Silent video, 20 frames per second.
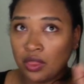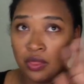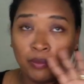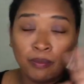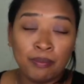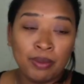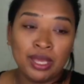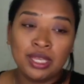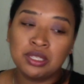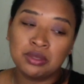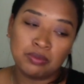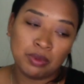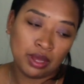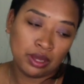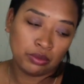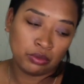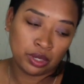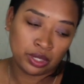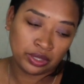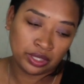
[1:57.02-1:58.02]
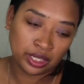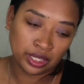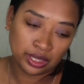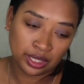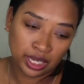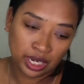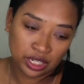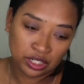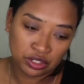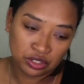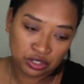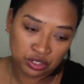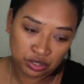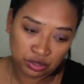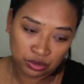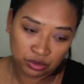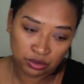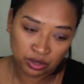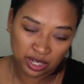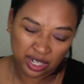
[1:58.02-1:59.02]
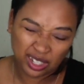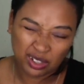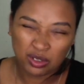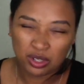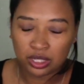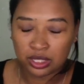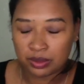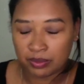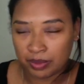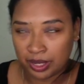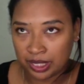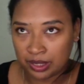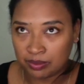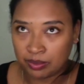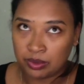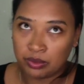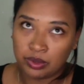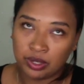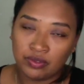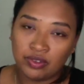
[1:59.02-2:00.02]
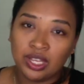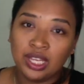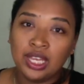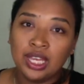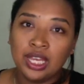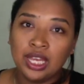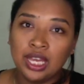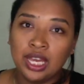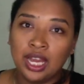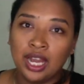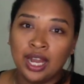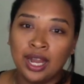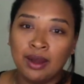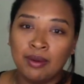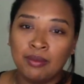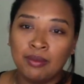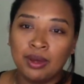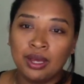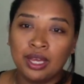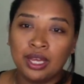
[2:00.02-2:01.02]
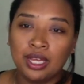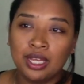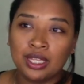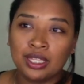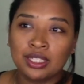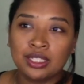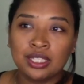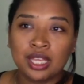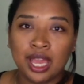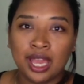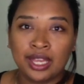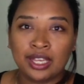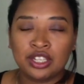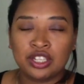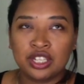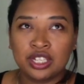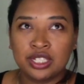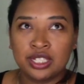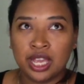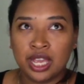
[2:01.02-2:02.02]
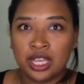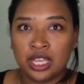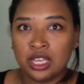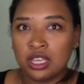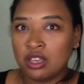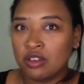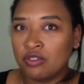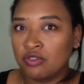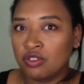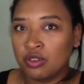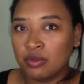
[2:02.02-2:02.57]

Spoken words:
best, one thing that I do, and I call it the best, but whatever, is actually taking a few